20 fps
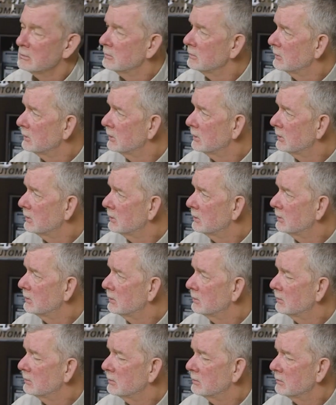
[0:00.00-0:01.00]

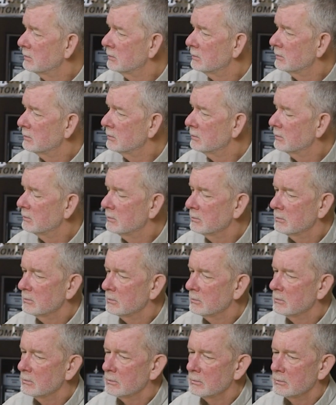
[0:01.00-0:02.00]

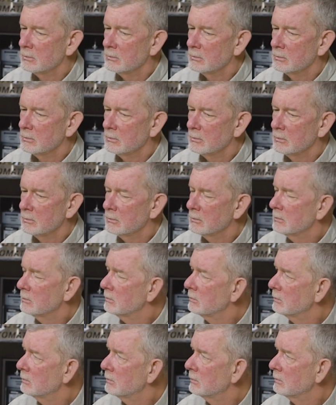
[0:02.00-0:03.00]

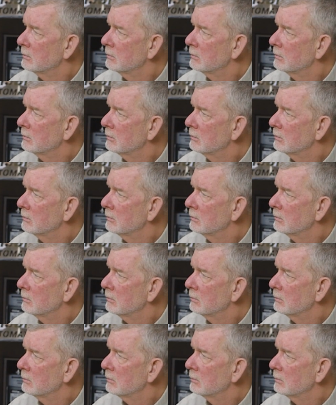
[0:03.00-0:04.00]

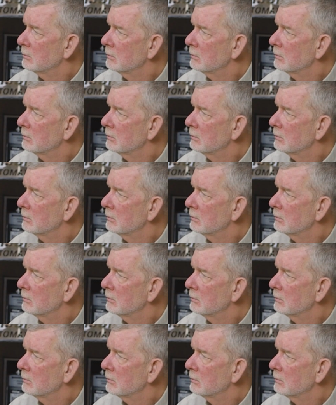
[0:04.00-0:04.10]
(not speaking)